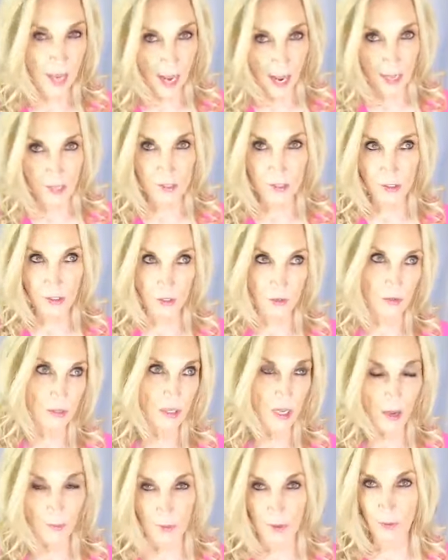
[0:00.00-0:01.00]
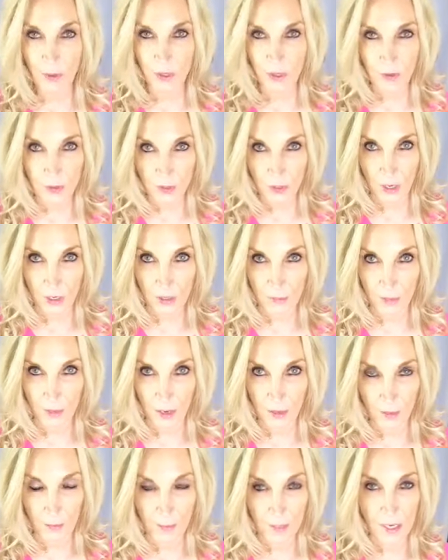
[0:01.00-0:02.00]
to ask you, tell me what you thought
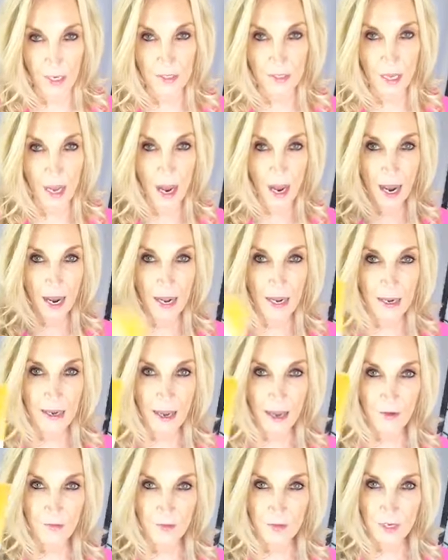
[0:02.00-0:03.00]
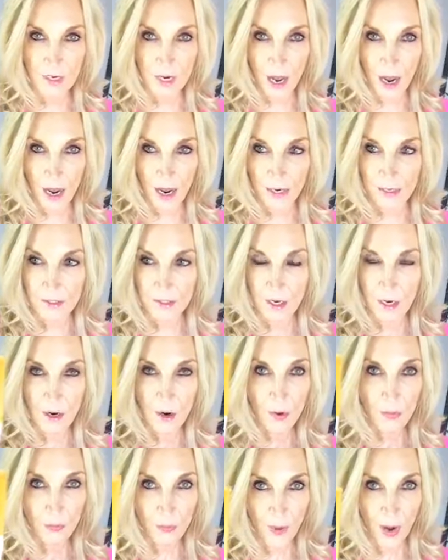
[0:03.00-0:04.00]
about it, because I have not
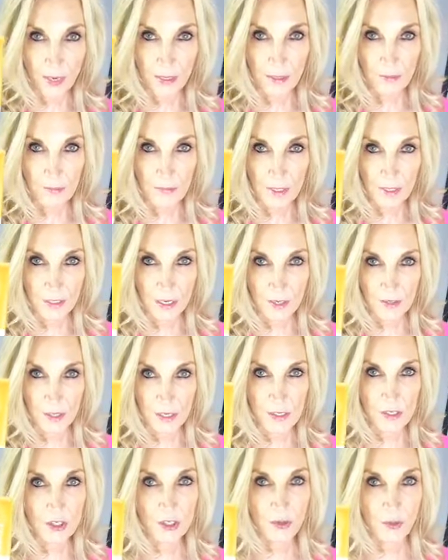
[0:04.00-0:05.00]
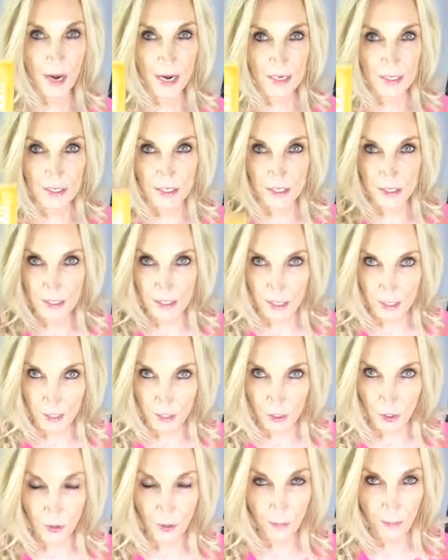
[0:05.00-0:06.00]
recommended this to a
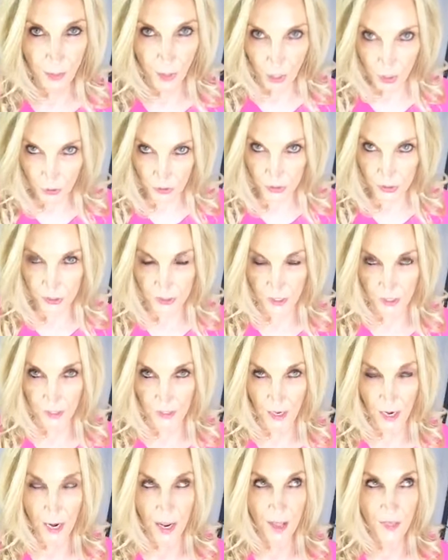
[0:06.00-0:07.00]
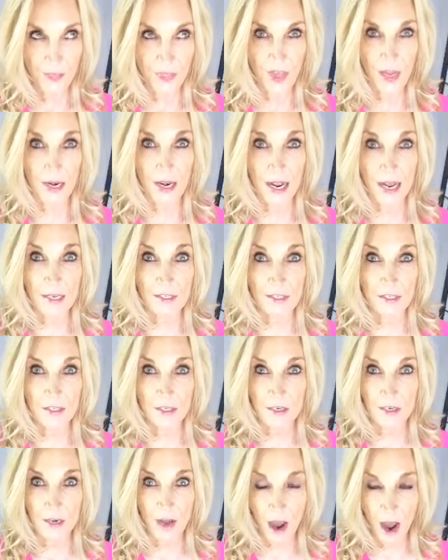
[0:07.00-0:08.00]
single person that has
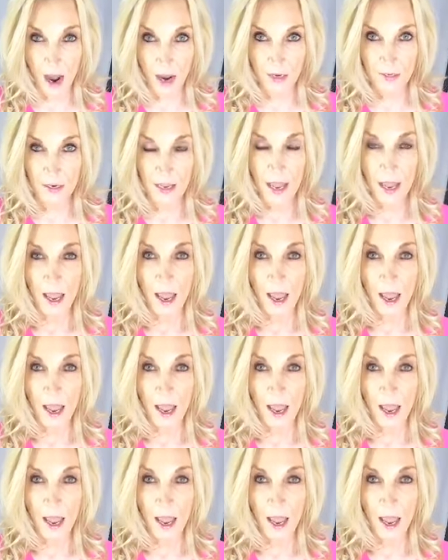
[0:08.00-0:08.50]
not